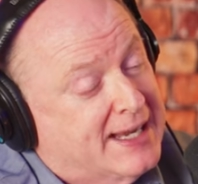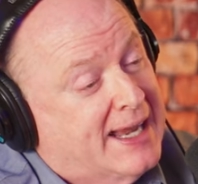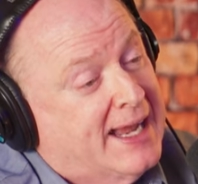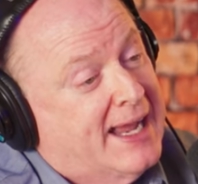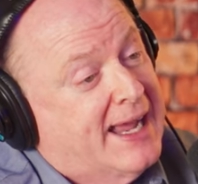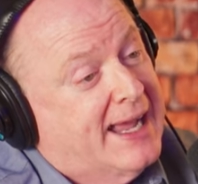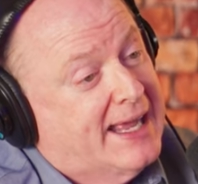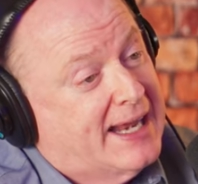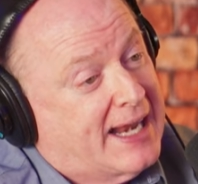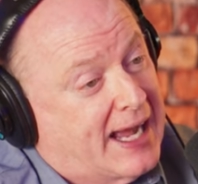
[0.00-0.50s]

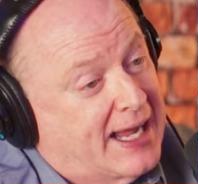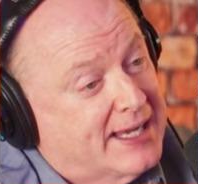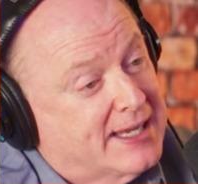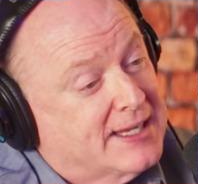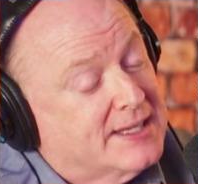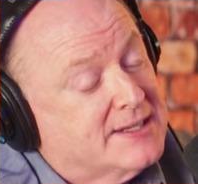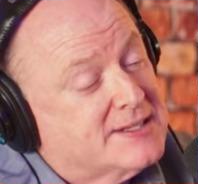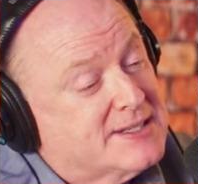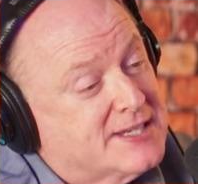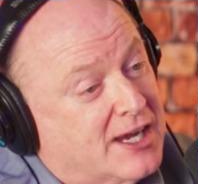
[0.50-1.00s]
Okay. And I
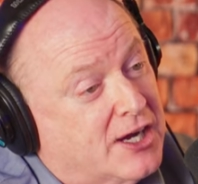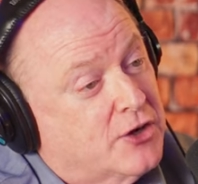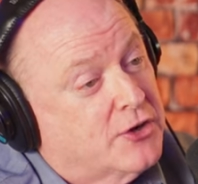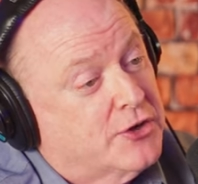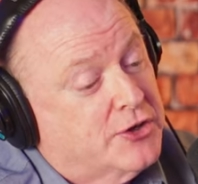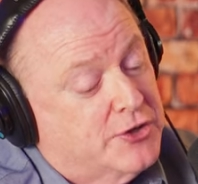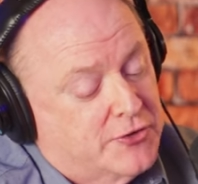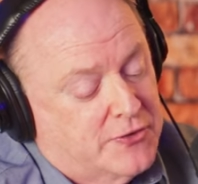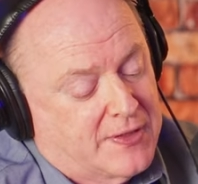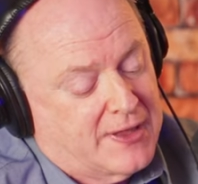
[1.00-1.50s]
can
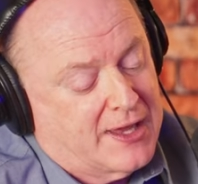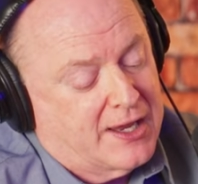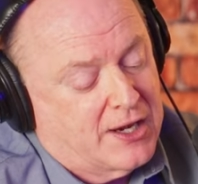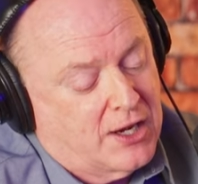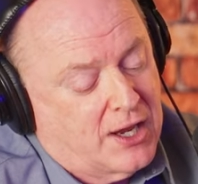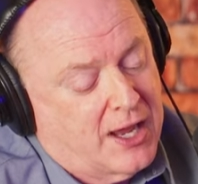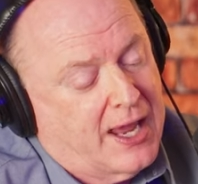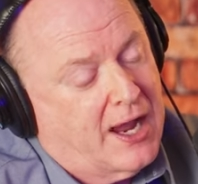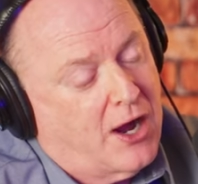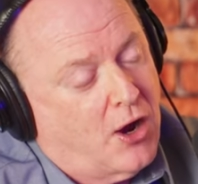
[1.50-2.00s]
tell you
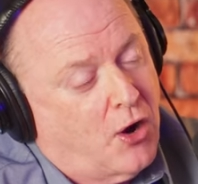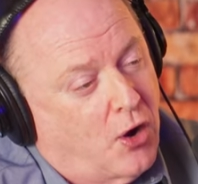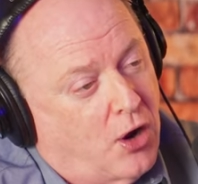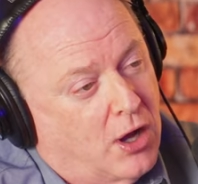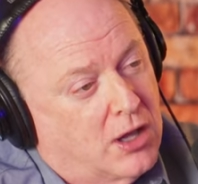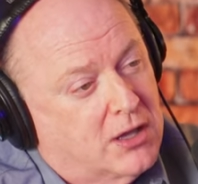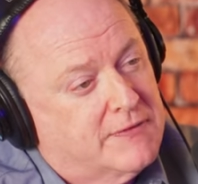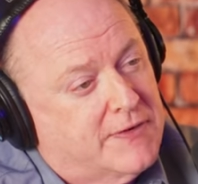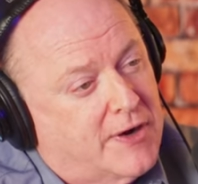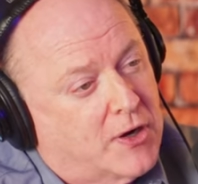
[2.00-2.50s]
that
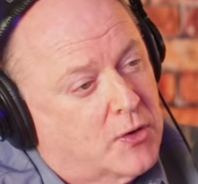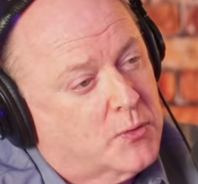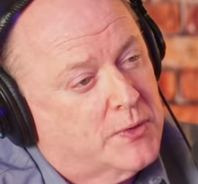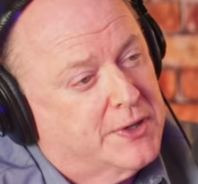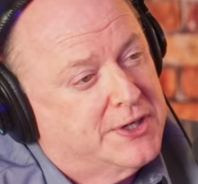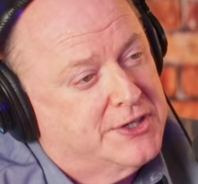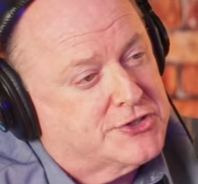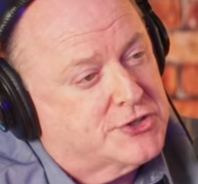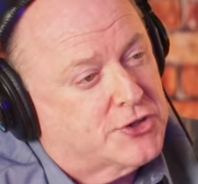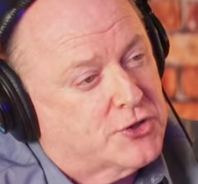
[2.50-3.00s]
all of our
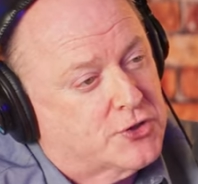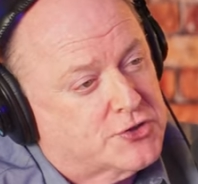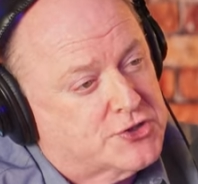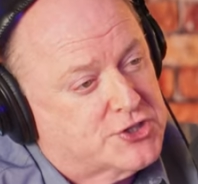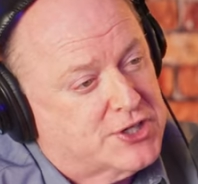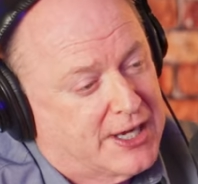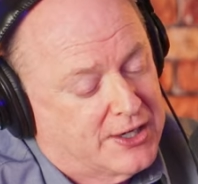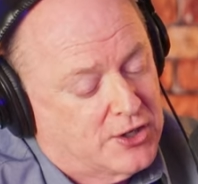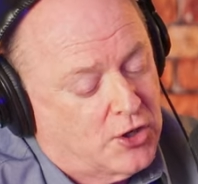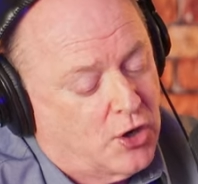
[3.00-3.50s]

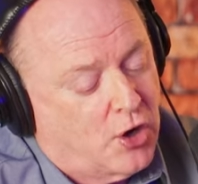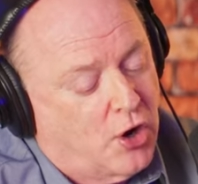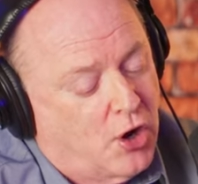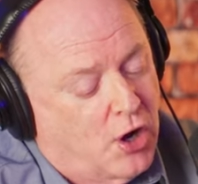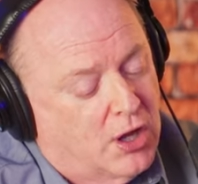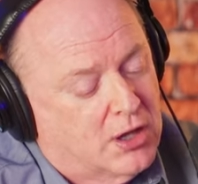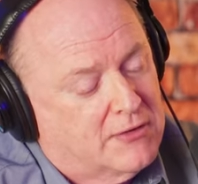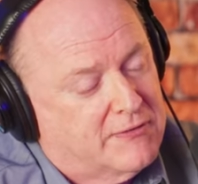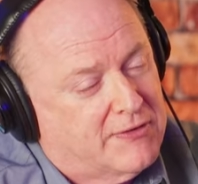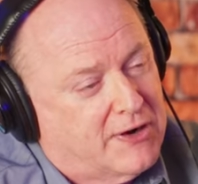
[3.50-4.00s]
research and
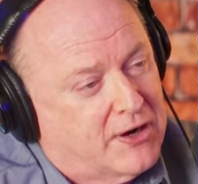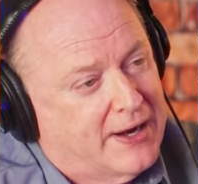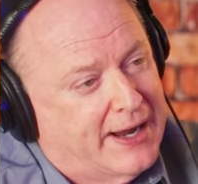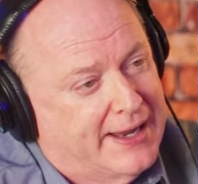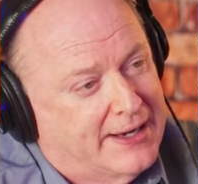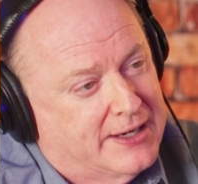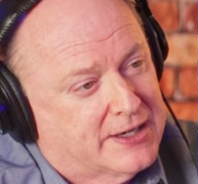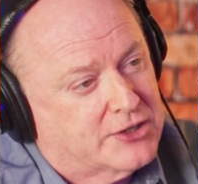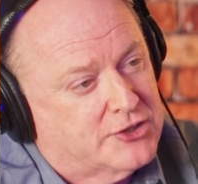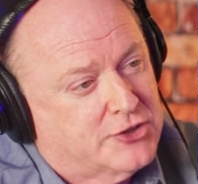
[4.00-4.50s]
all of our
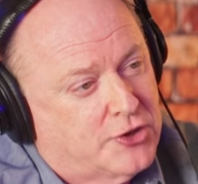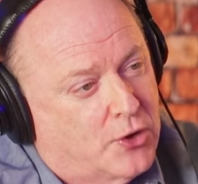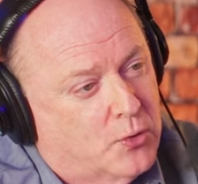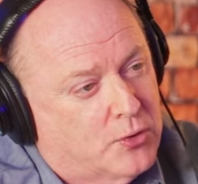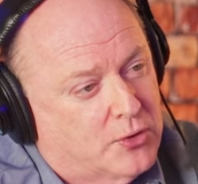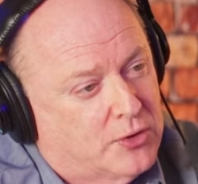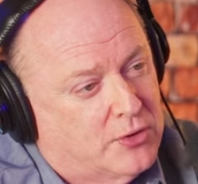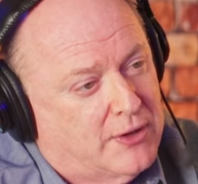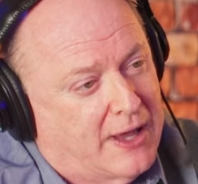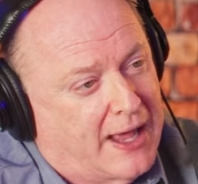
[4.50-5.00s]

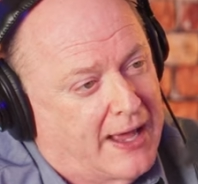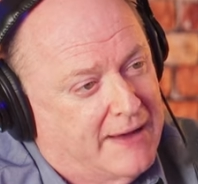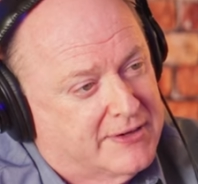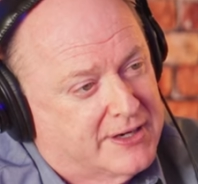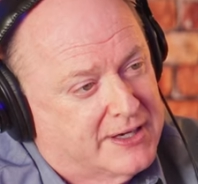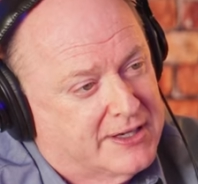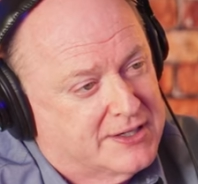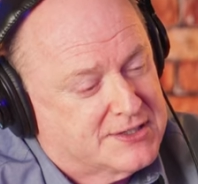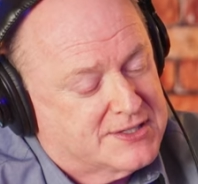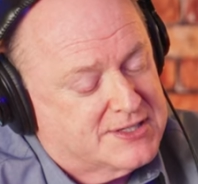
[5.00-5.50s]
anecdotal
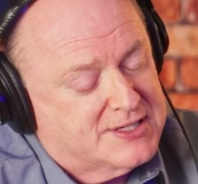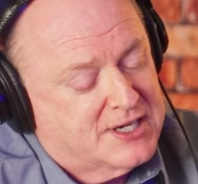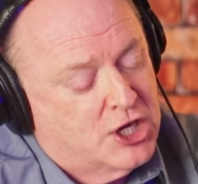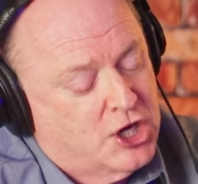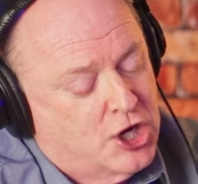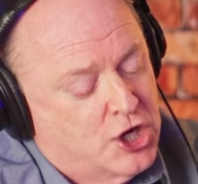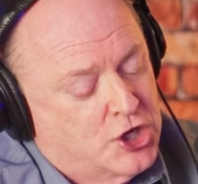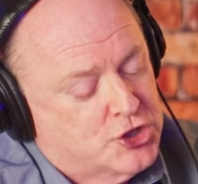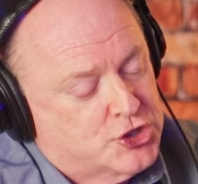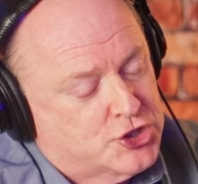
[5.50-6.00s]
evidence
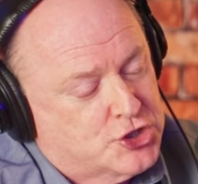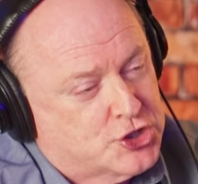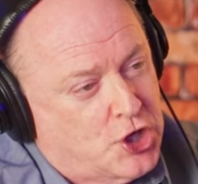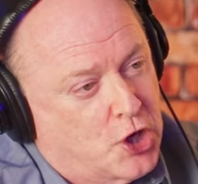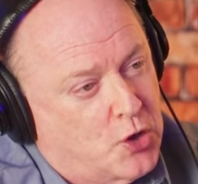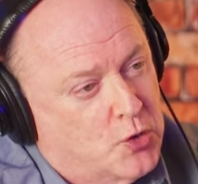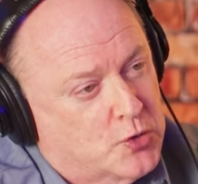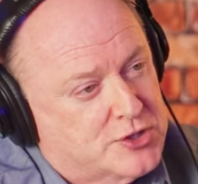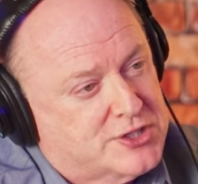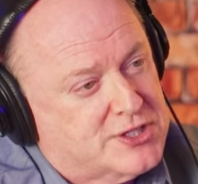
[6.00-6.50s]

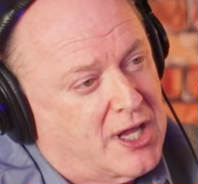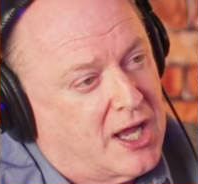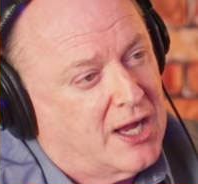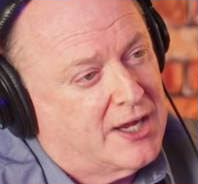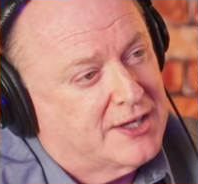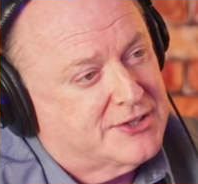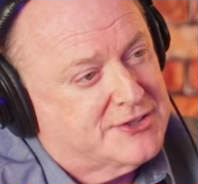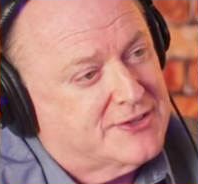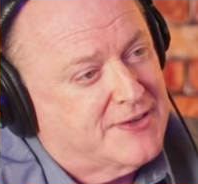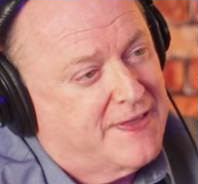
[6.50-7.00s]
shows
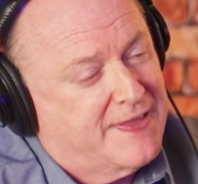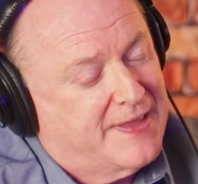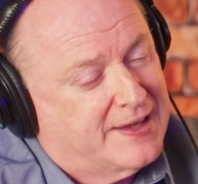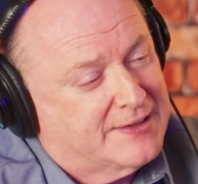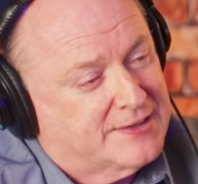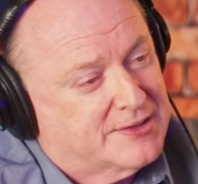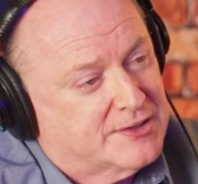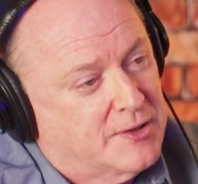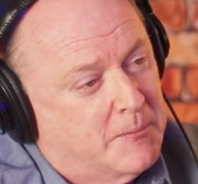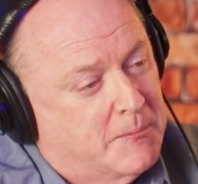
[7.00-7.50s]
us
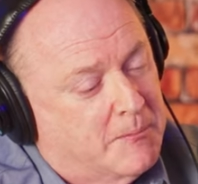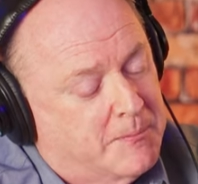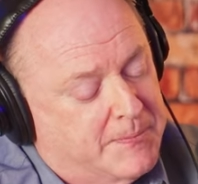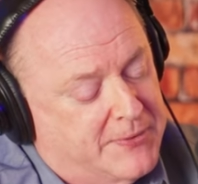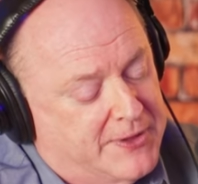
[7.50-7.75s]
that the,